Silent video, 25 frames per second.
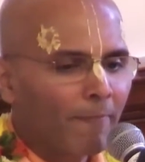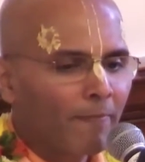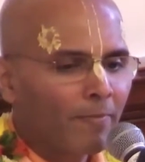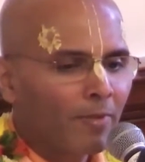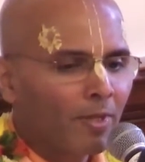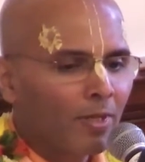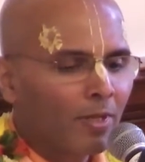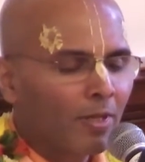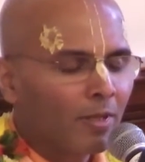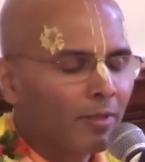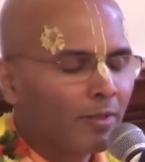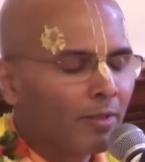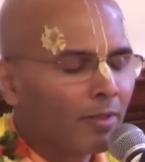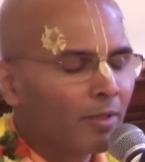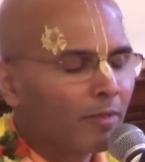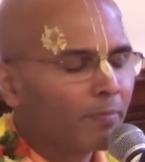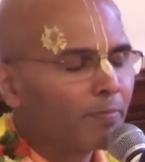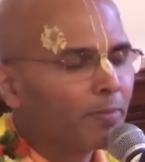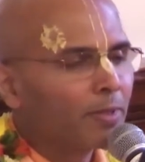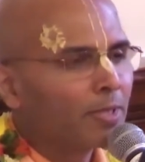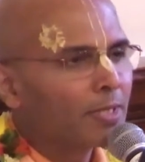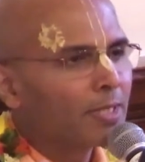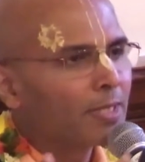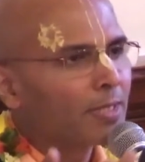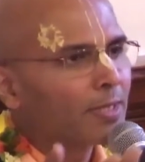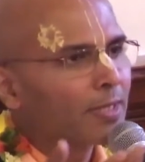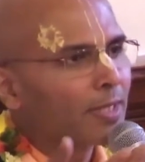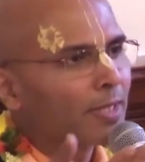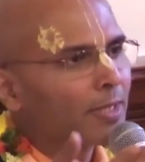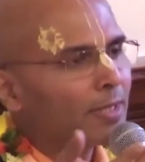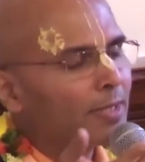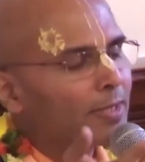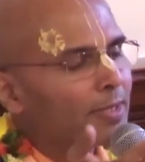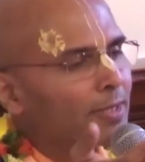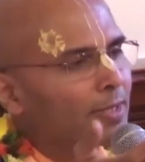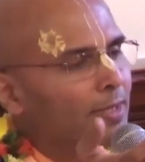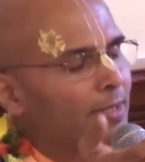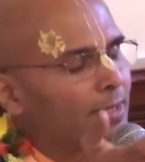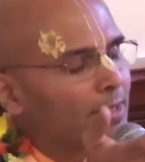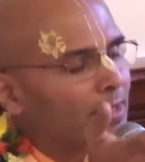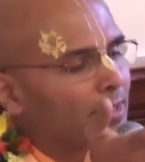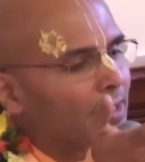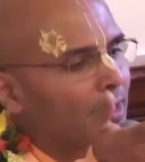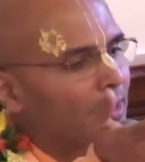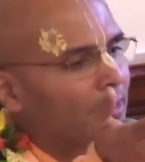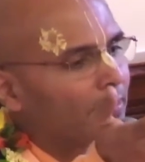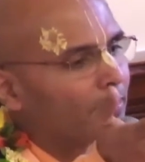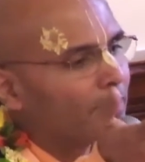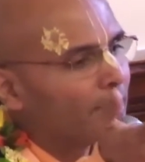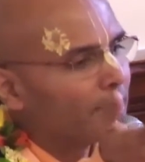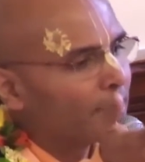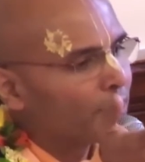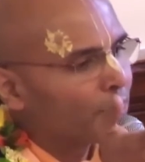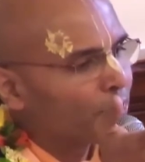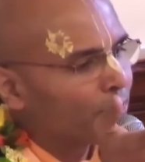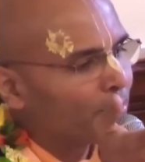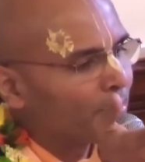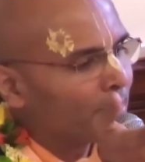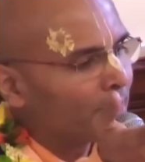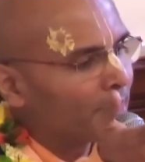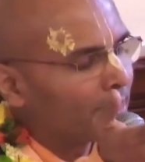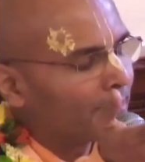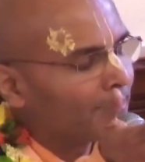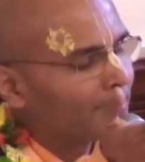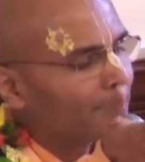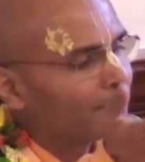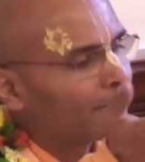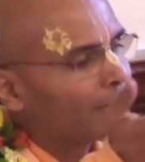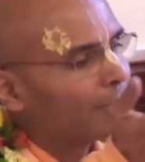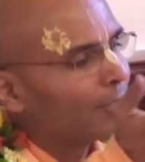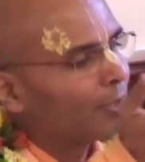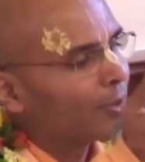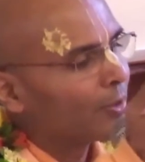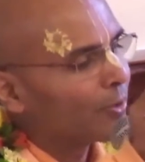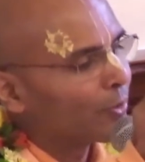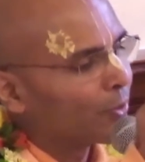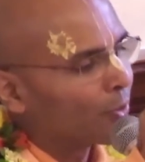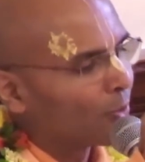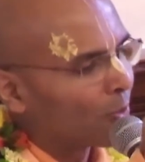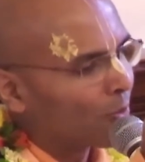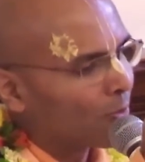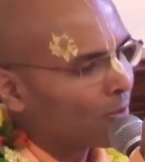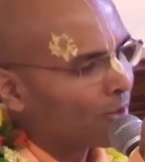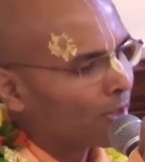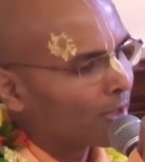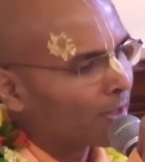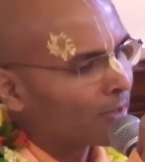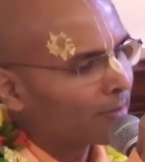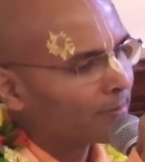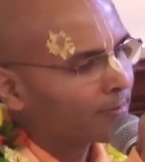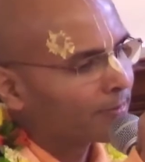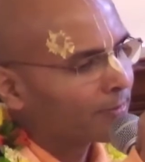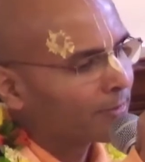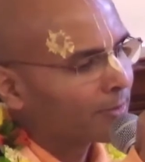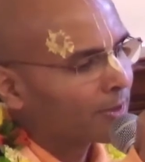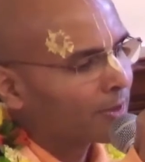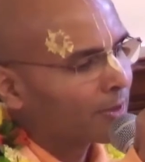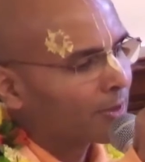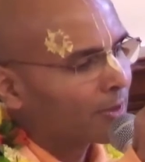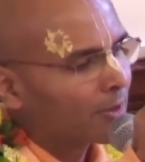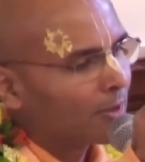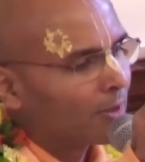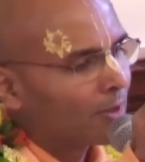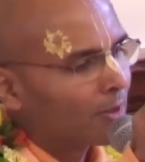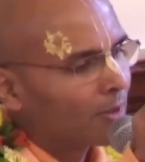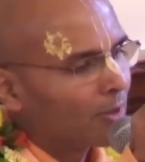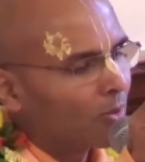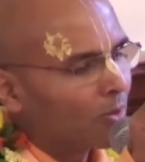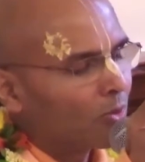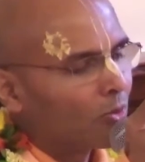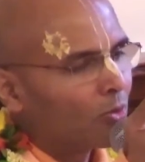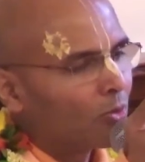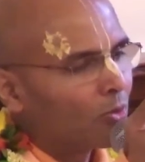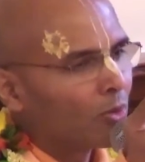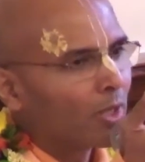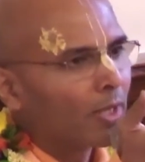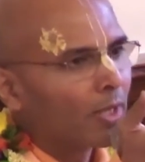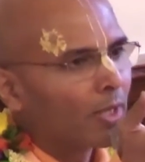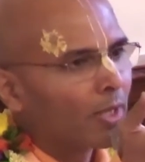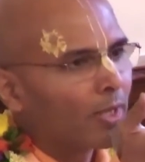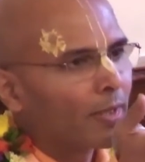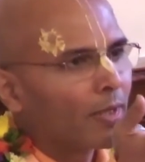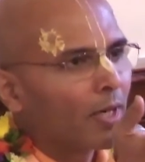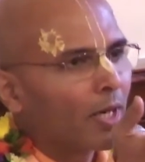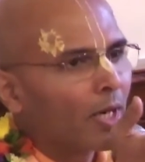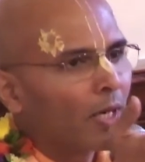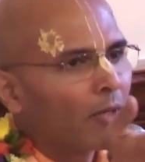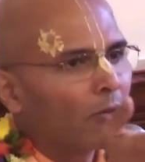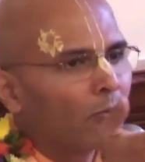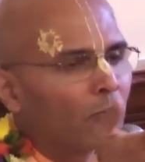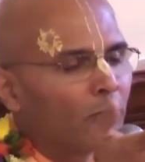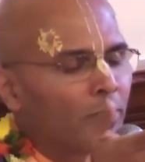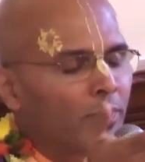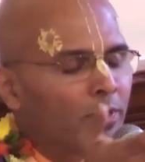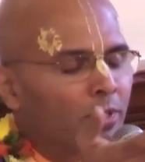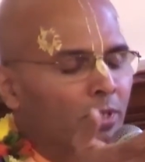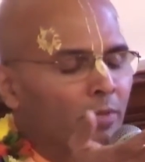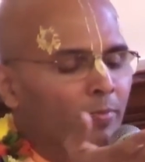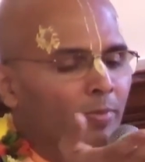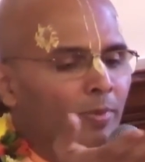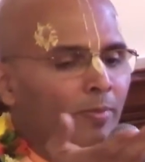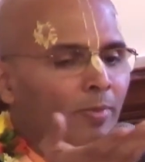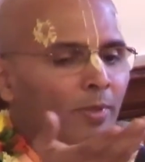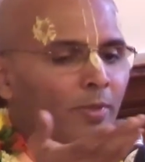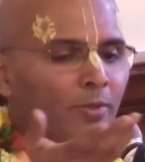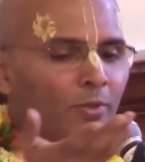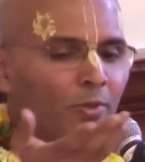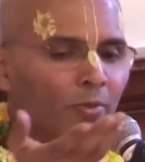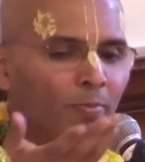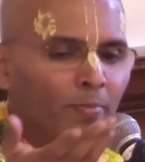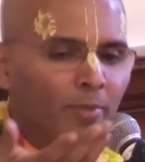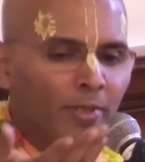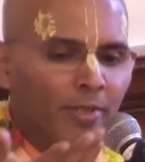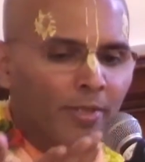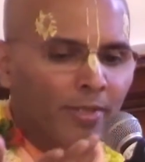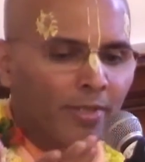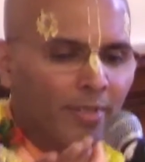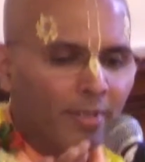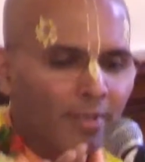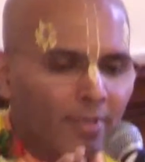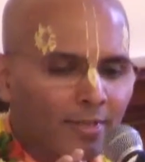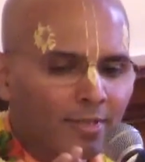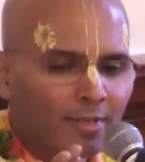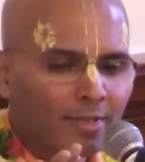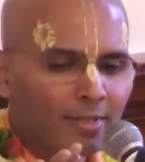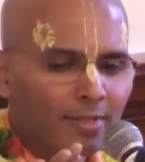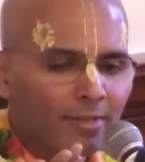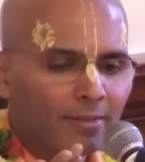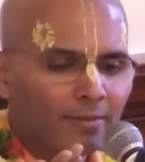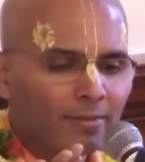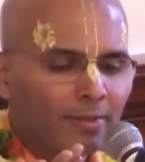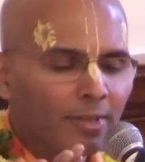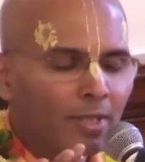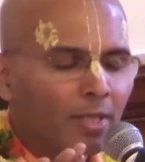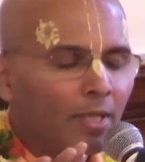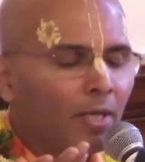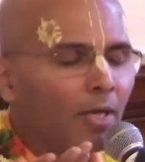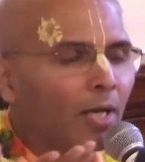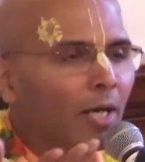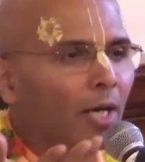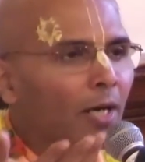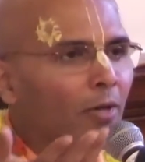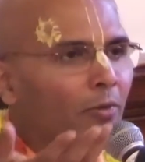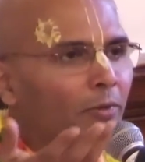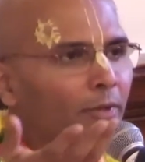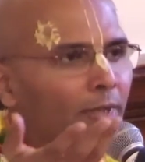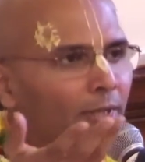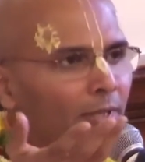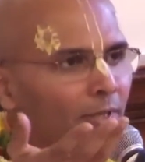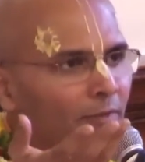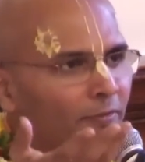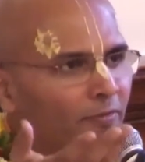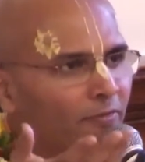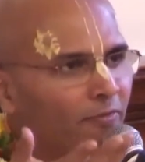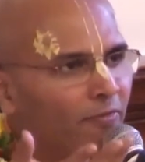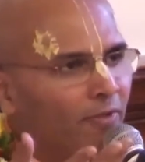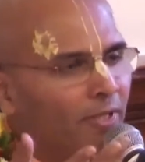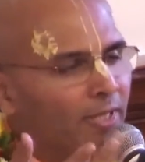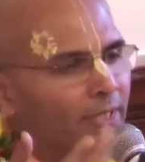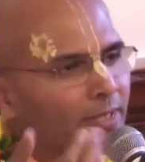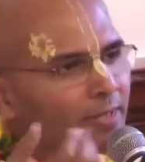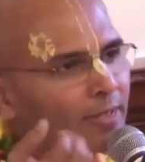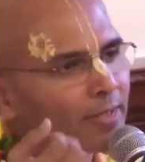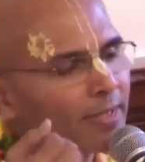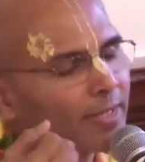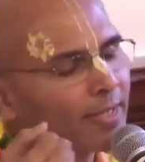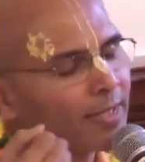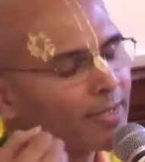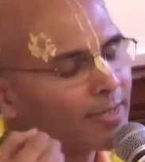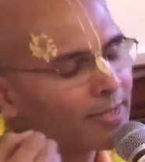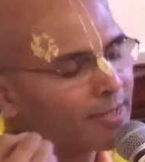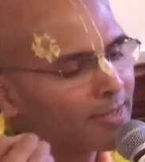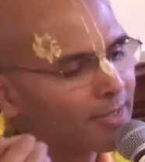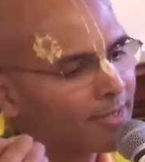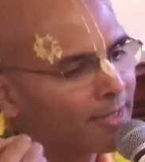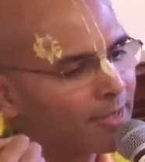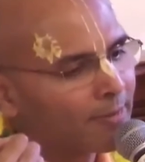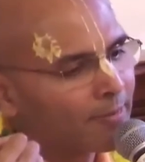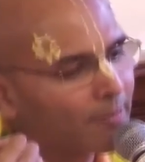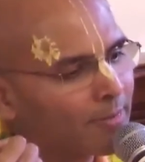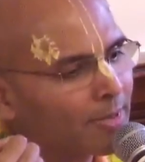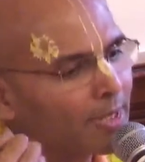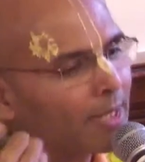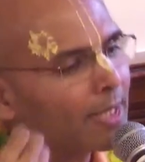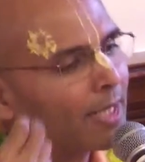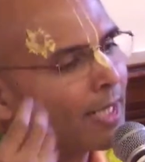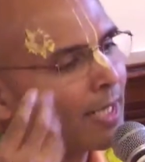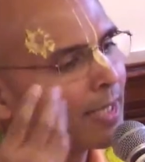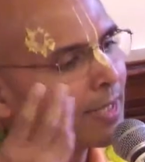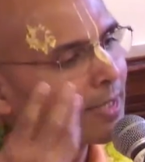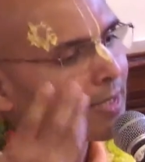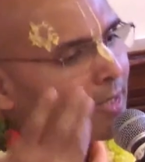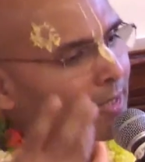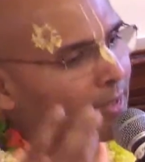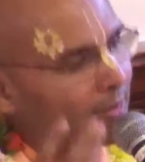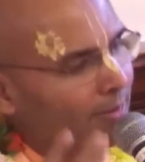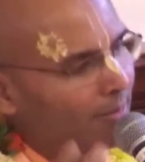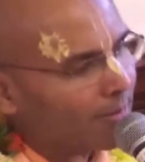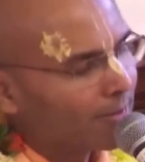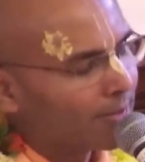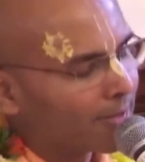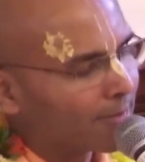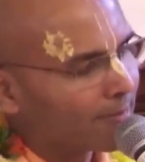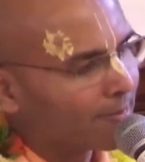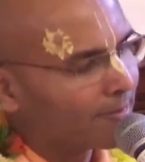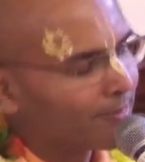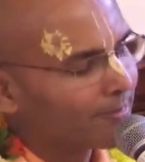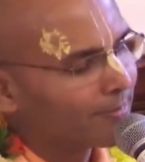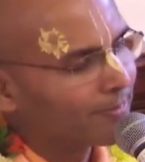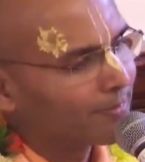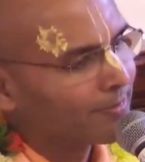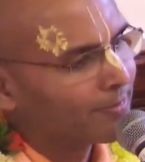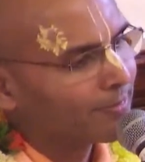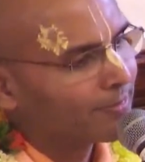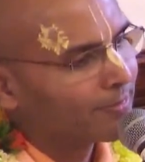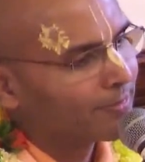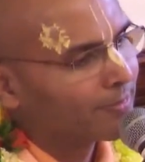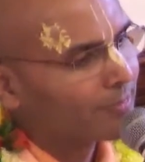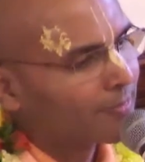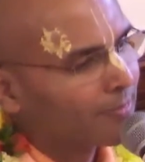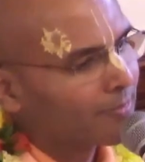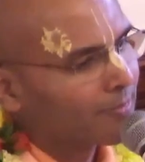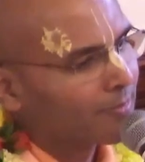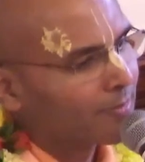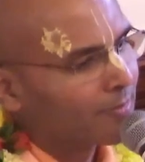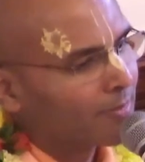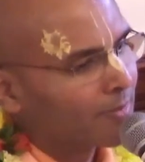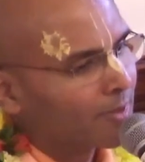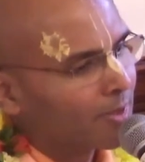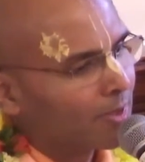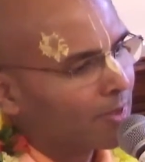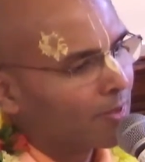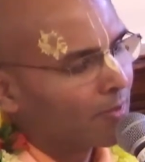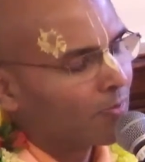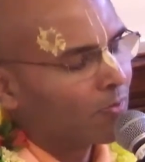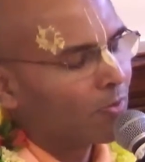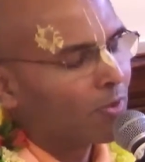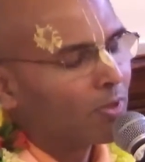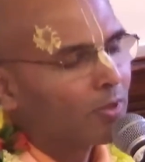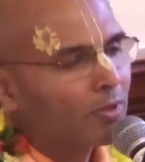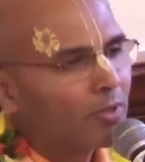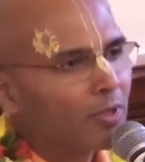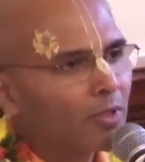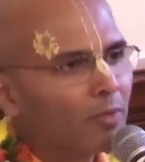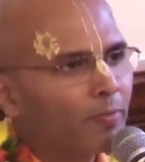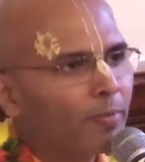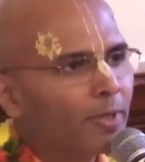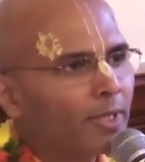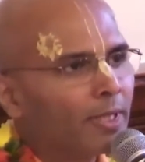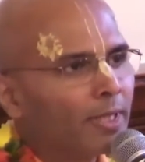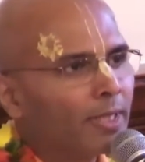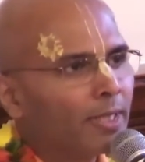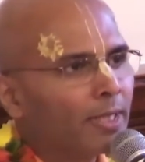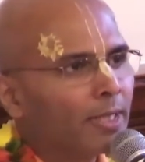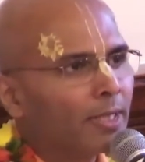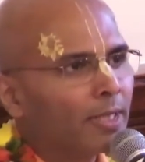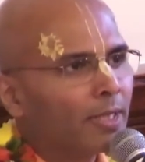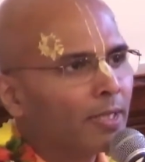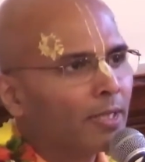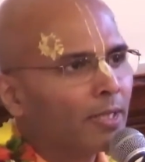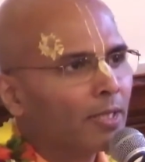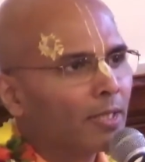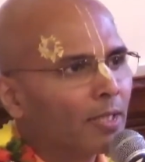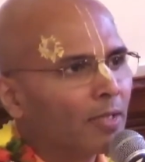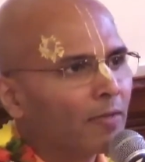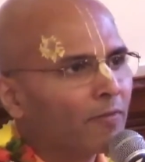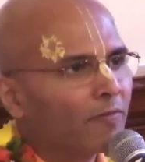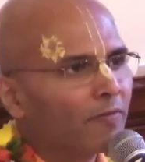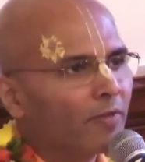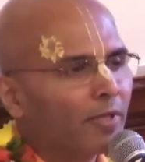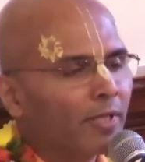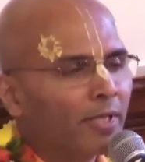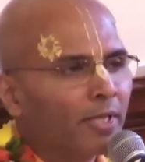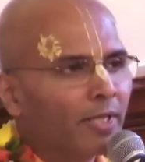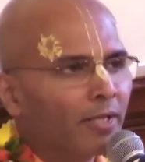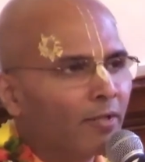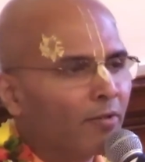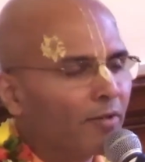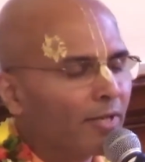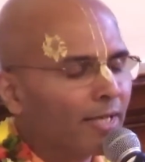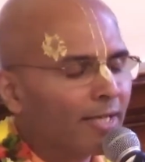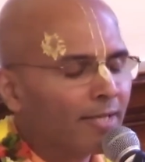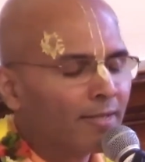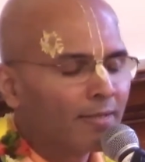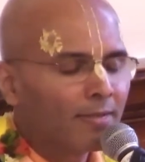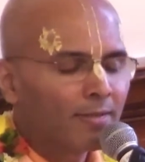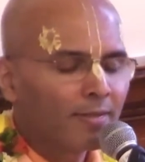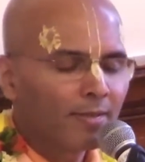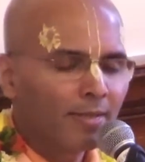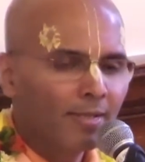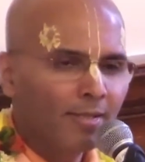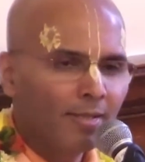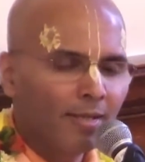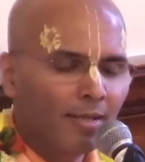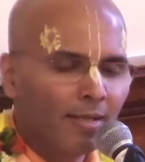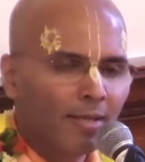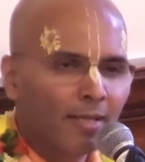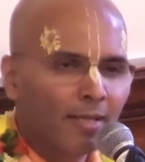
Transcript: there are personalities like Bhishma, Drona, who are our worshipable superiors. How can I fight against them and kill them? Won't it be a very great sin?